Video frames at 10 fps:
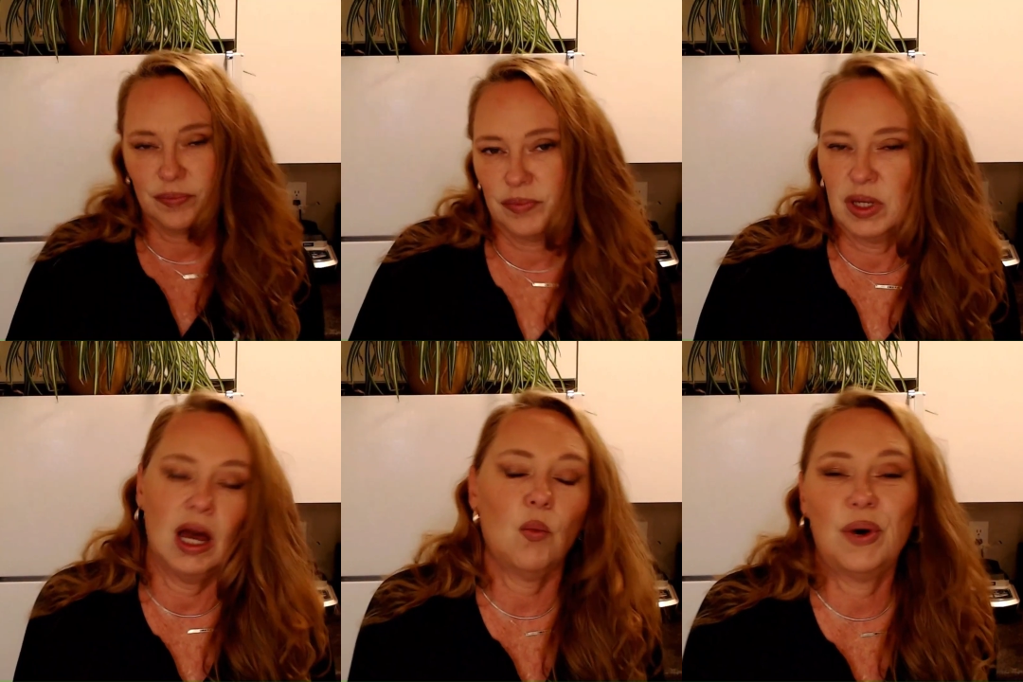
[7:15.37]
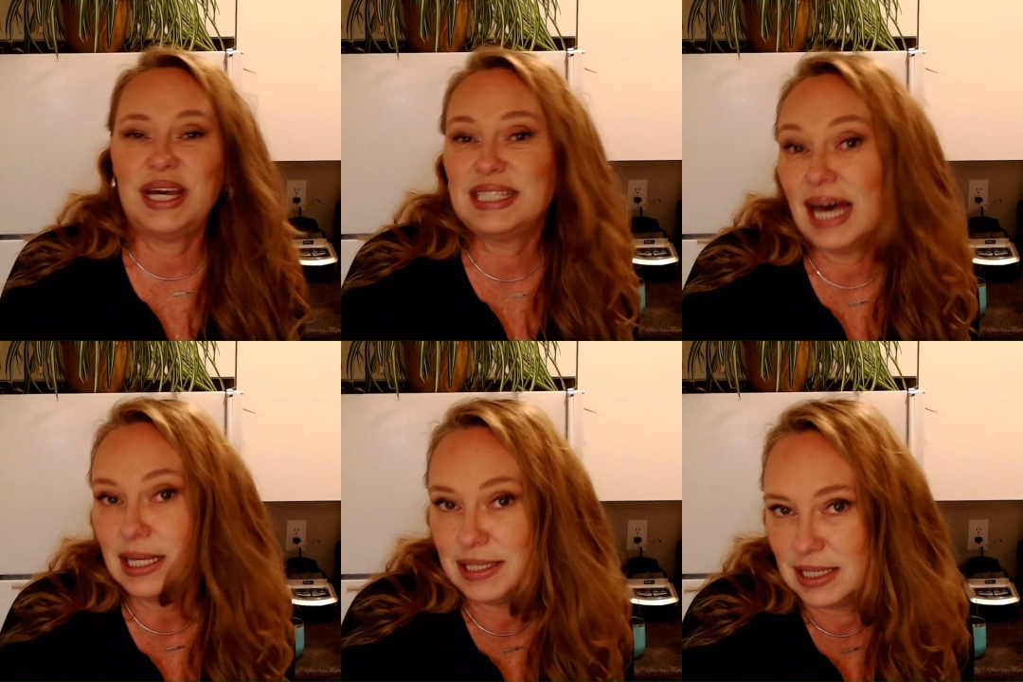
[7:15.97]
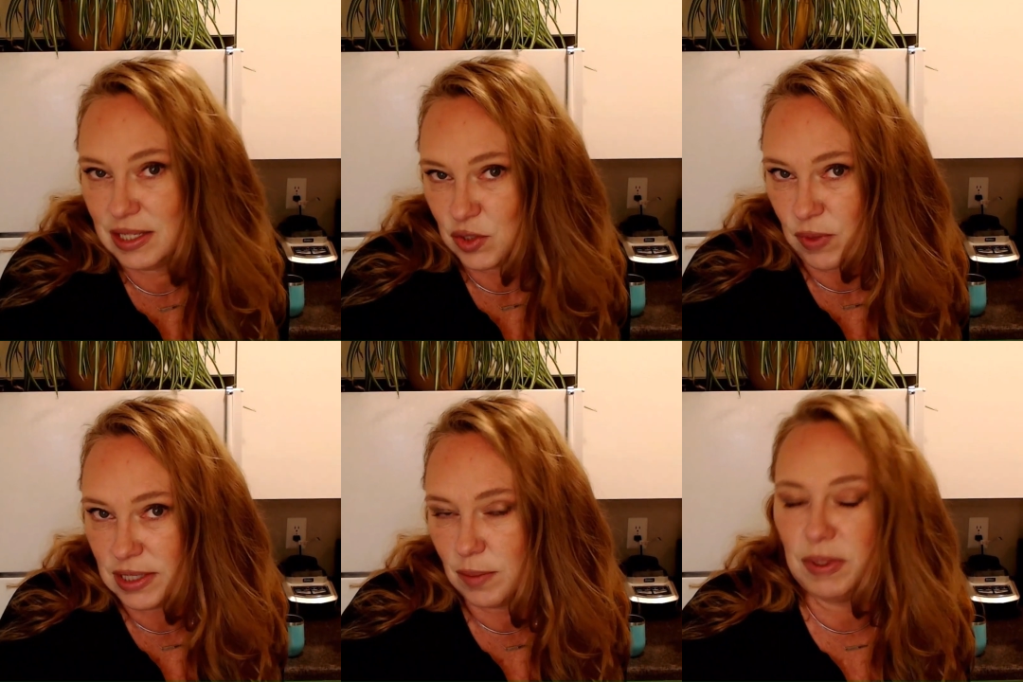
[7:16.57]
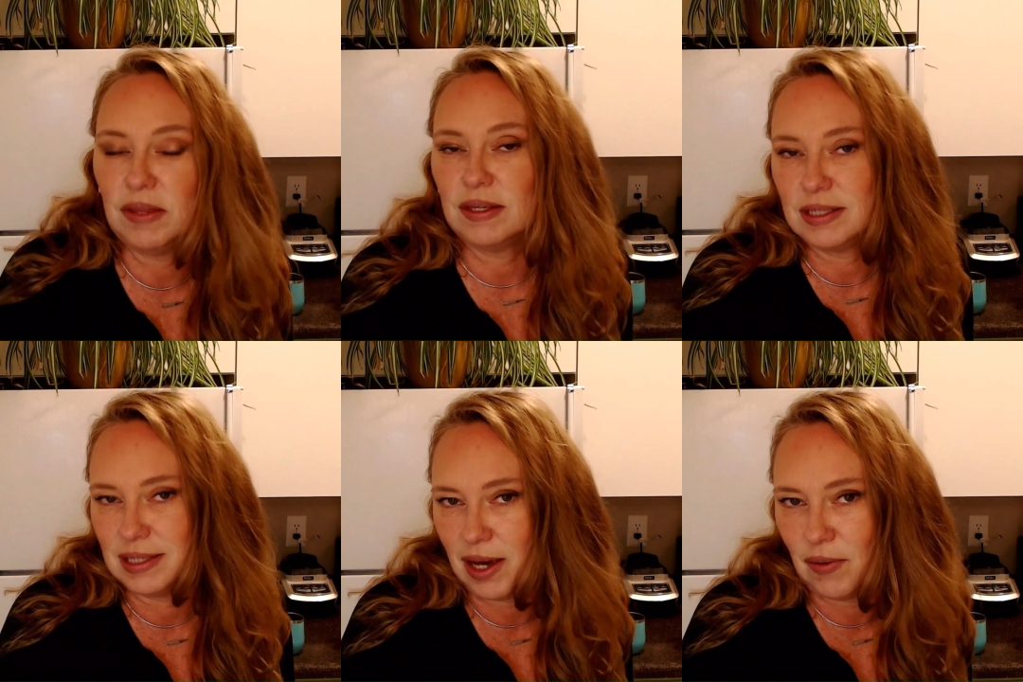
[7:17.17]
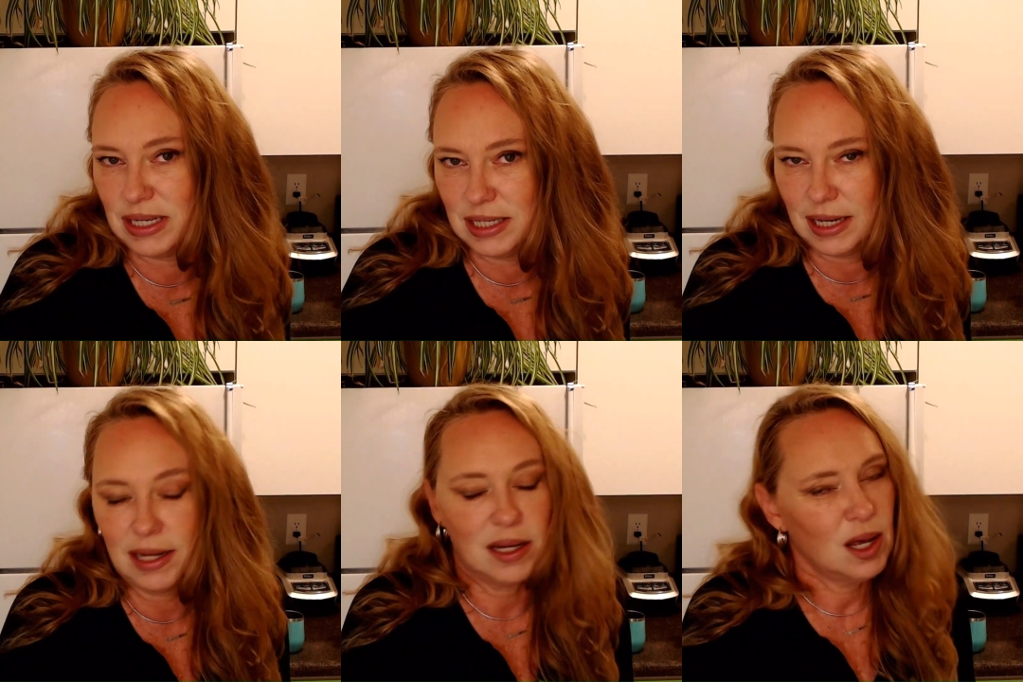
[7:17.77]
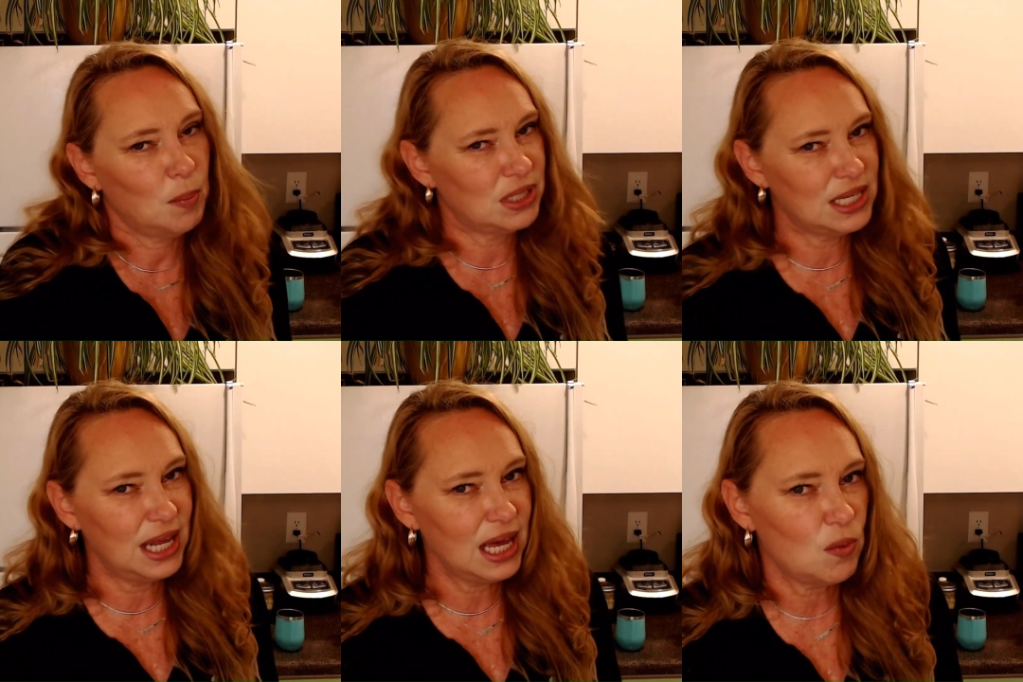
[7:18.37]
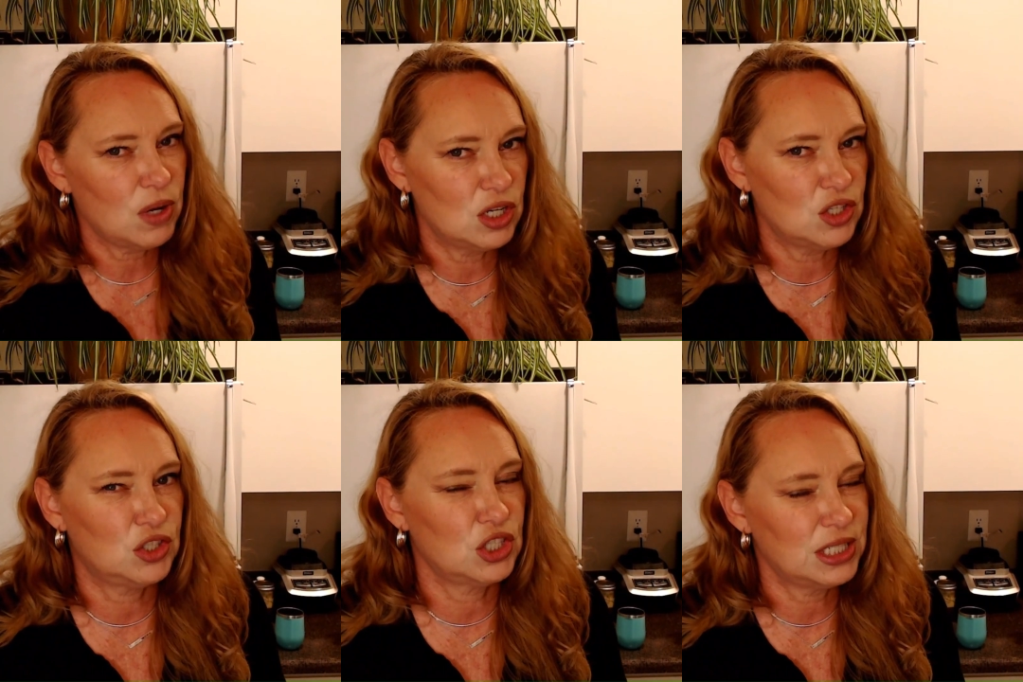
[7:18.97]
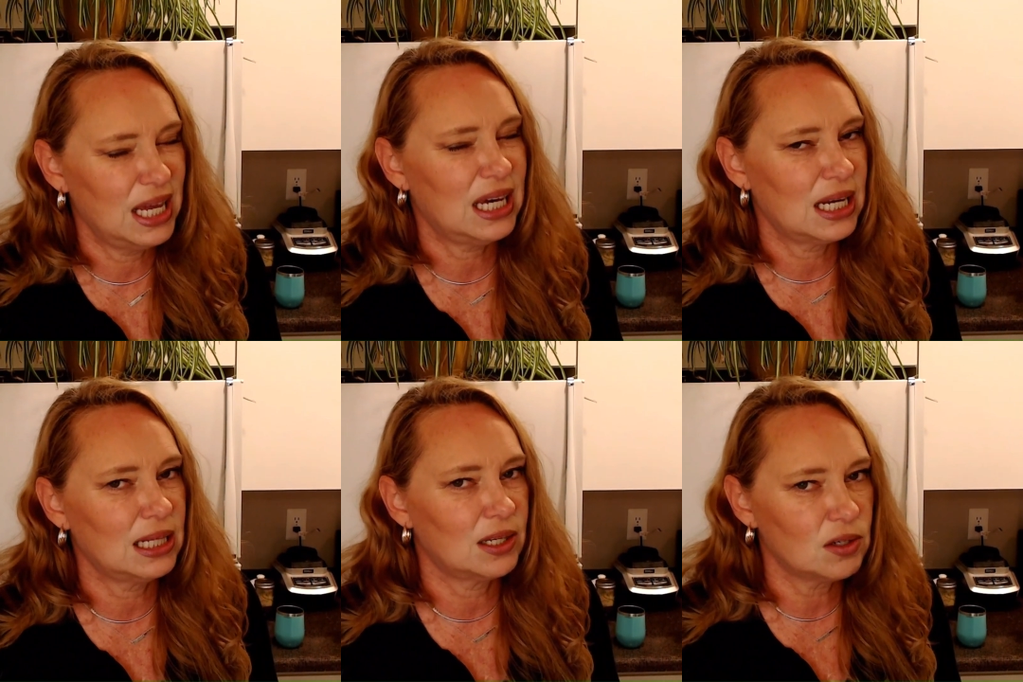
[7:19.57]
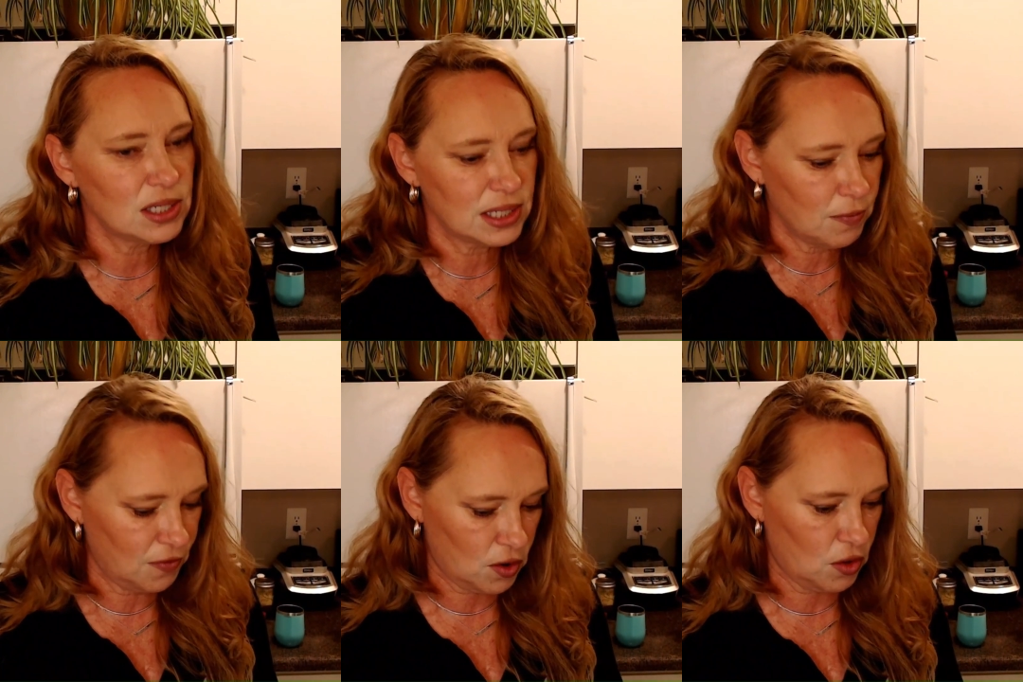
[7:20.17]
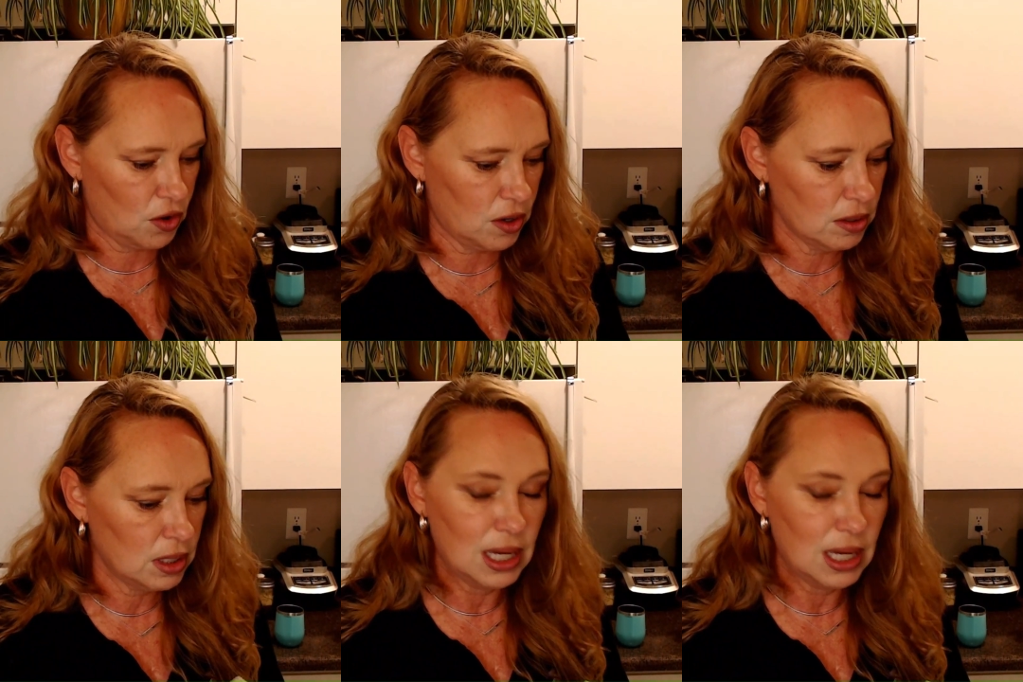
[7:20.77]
And when I tested this recipe, this is how I did it. But today I want to just take it a little step further.